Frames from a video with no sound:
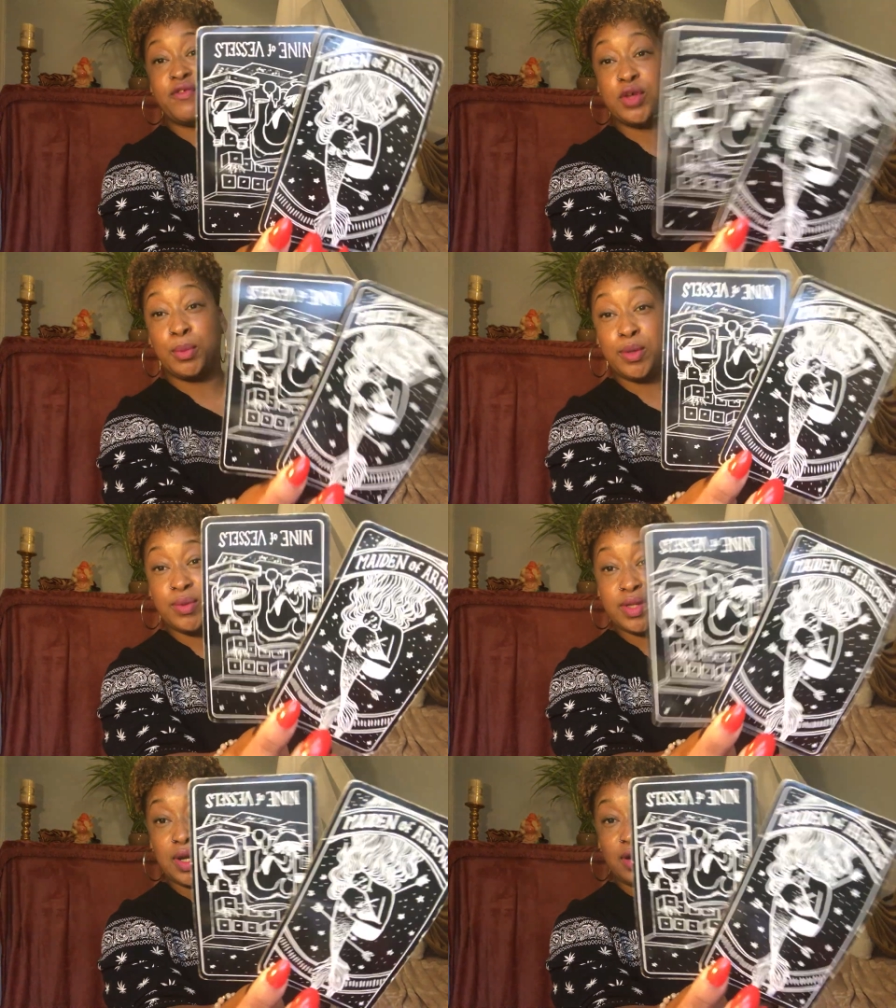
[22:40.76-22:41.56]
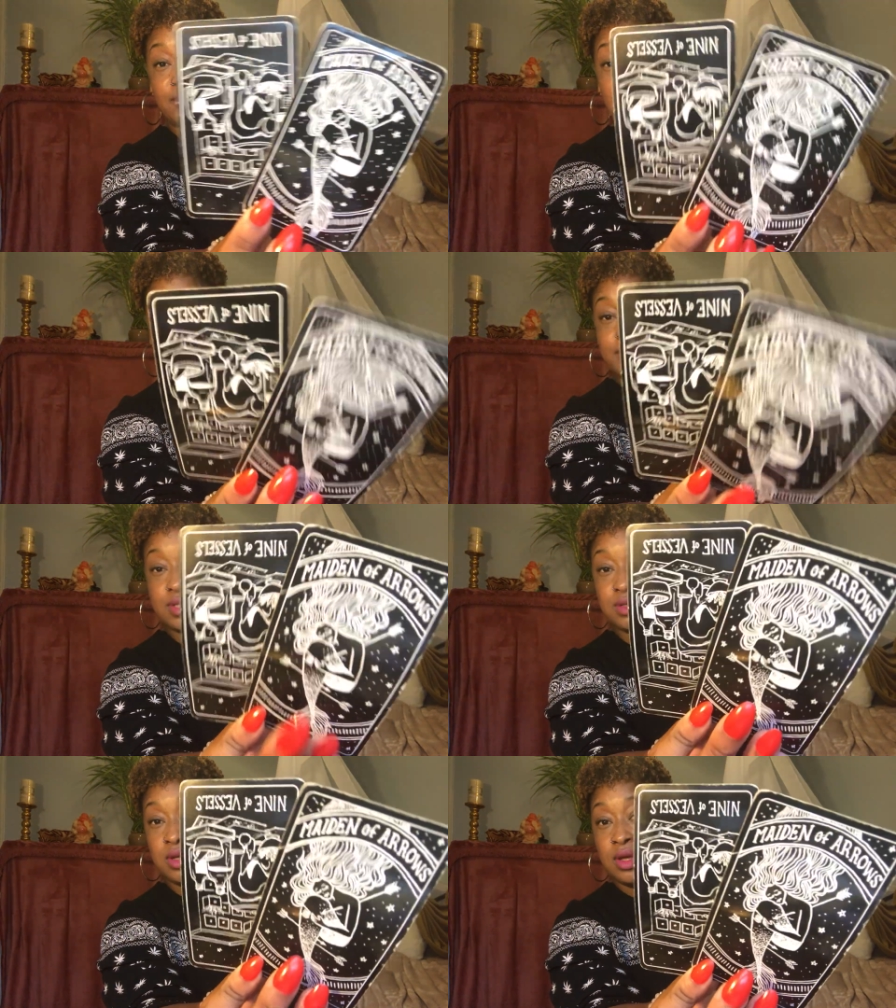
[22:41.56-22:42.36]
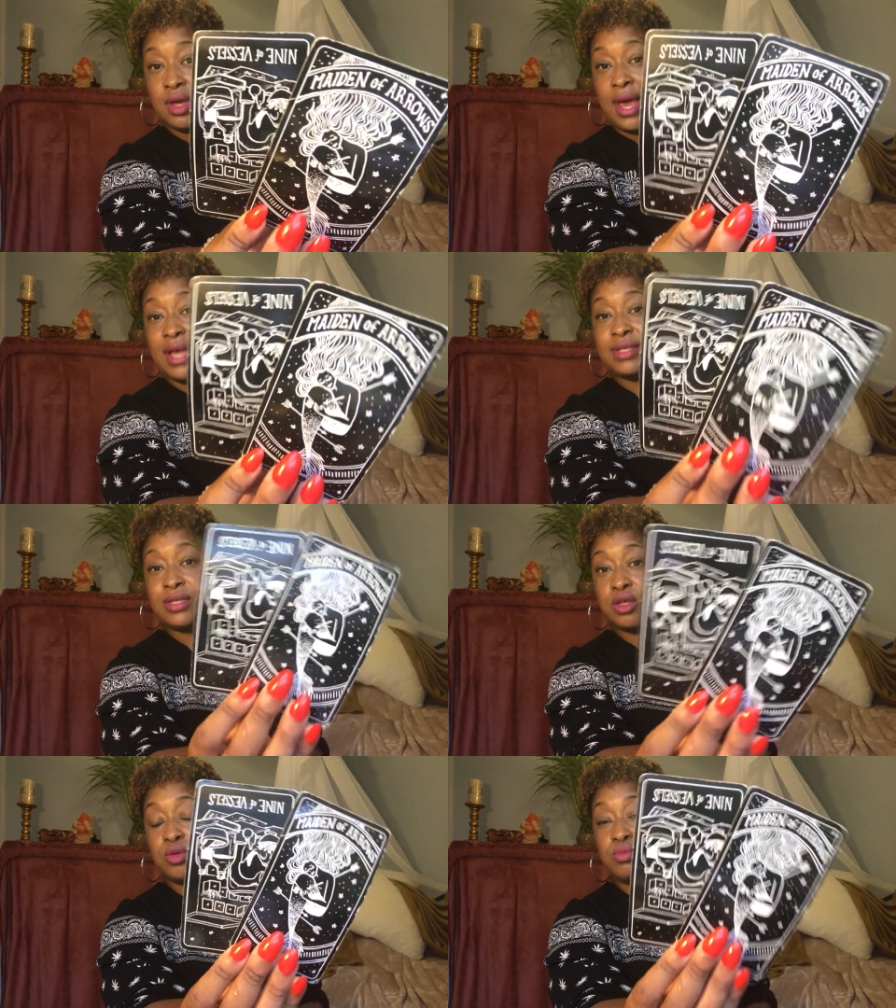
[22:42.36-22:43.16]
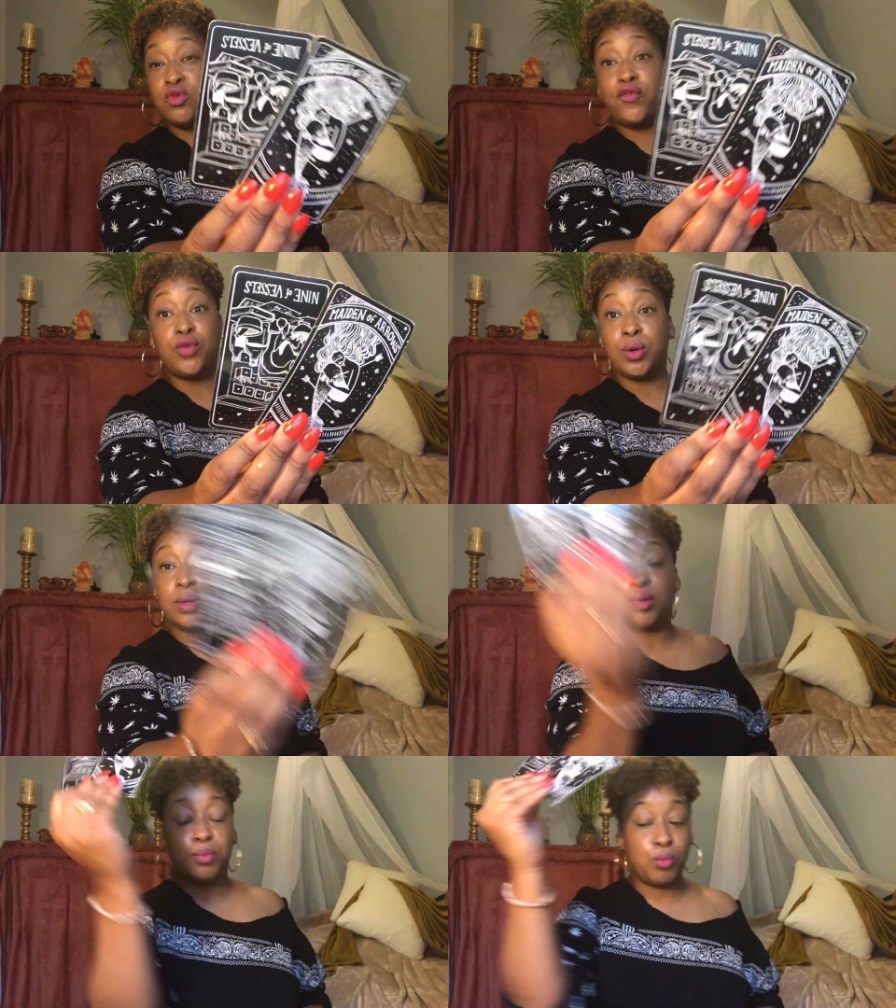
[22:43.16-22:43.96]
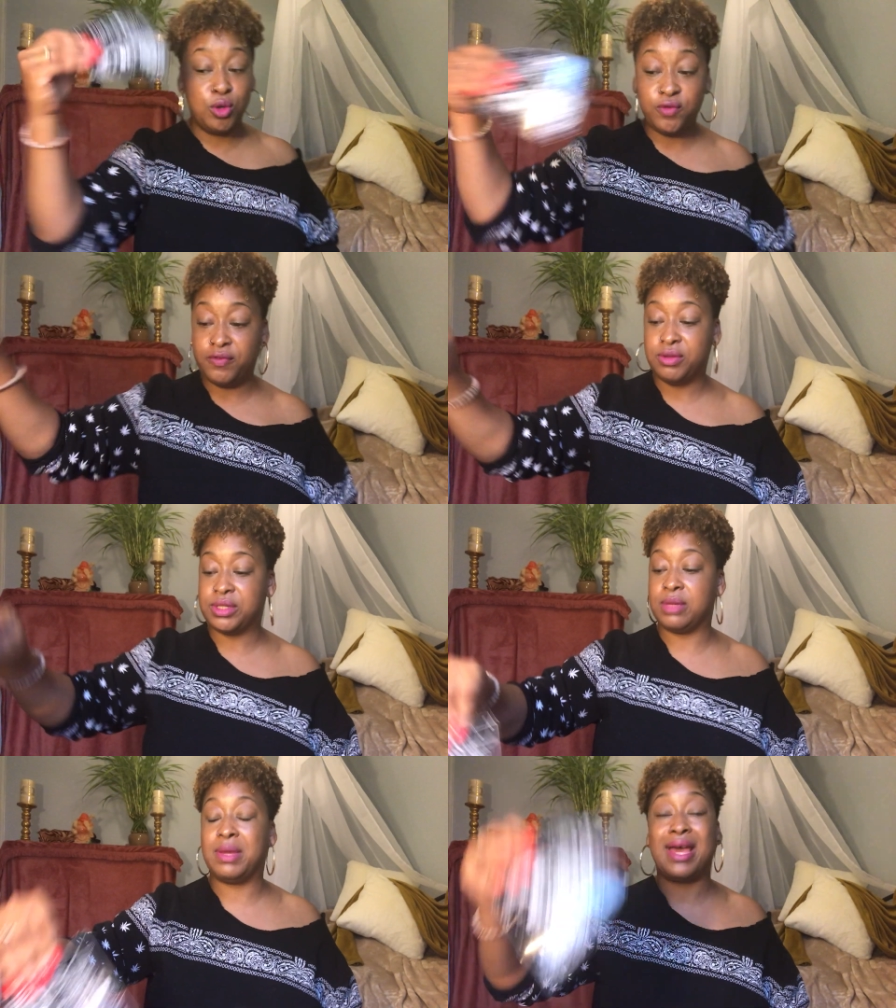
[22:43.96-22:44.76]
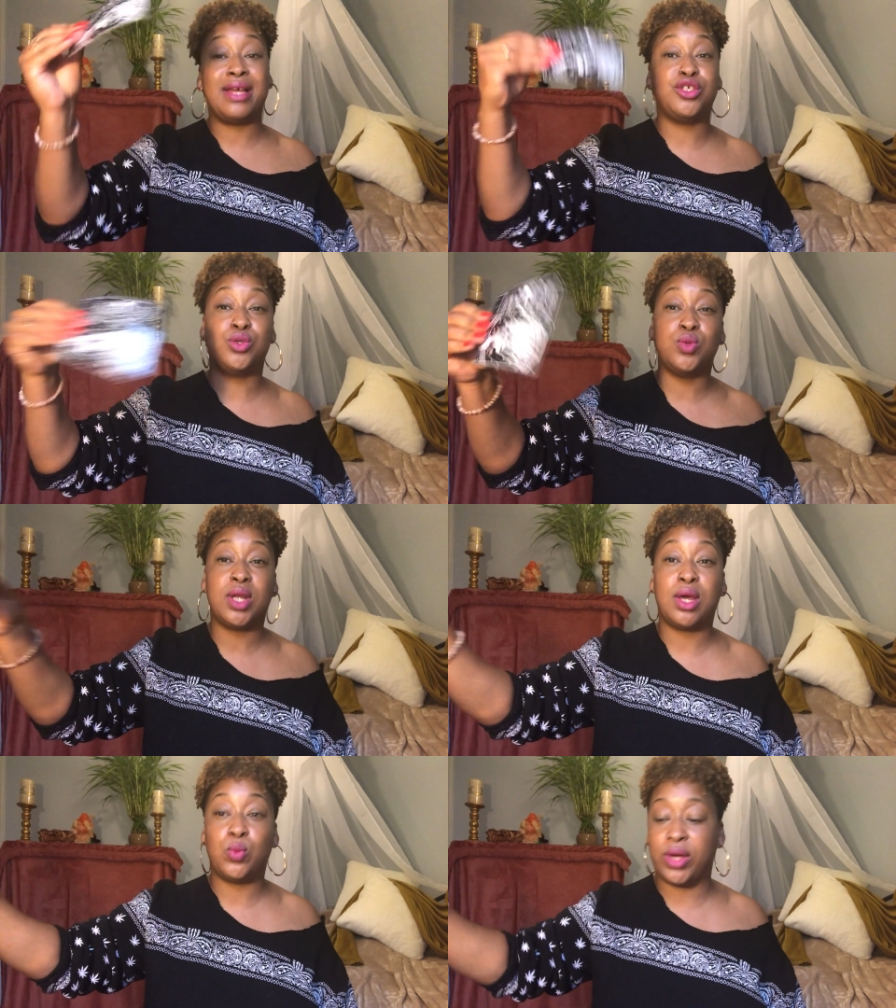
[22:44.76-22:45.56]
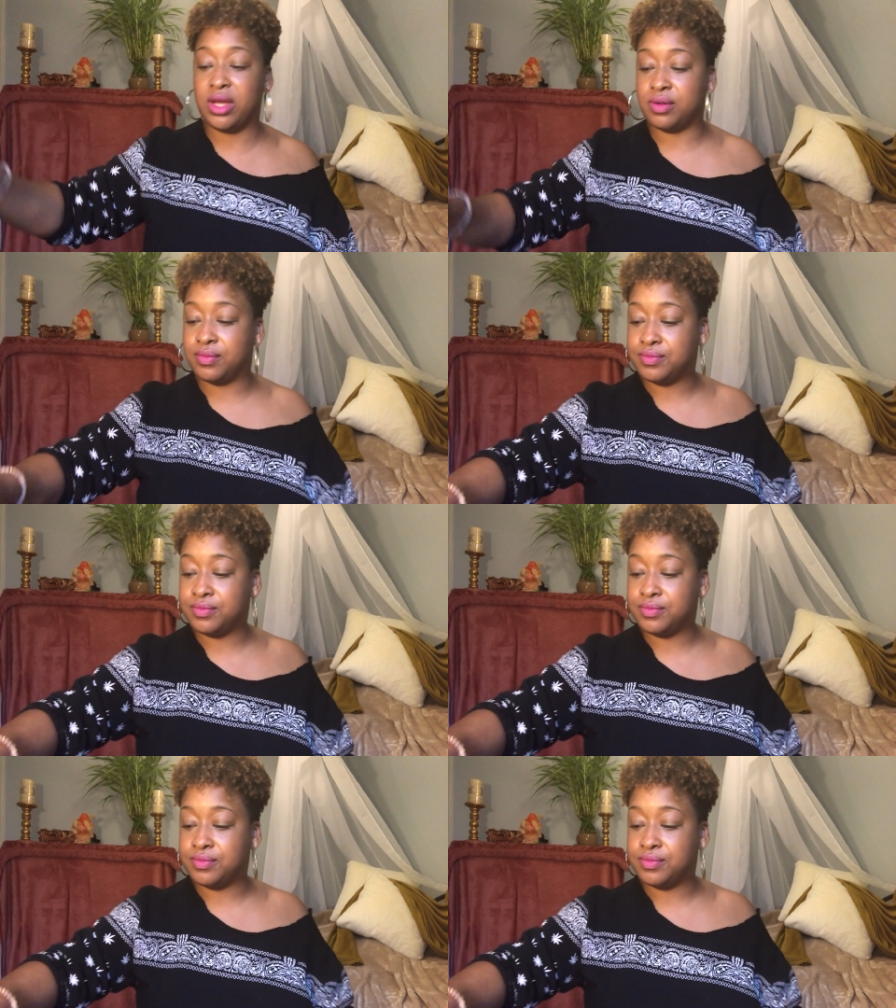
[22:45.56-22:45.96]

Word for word: fulfillment with the Nine of Cups and still move forward. Move full steam ahead. Do not wait.